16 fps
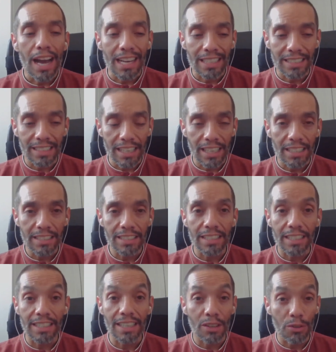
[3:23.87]

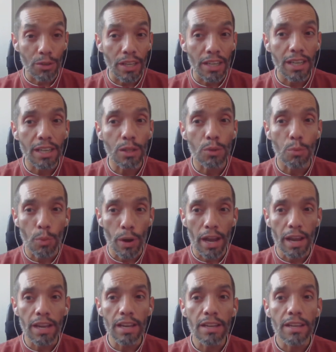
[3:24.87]
assess in a critical
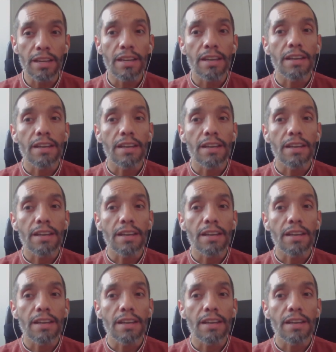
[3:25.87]
way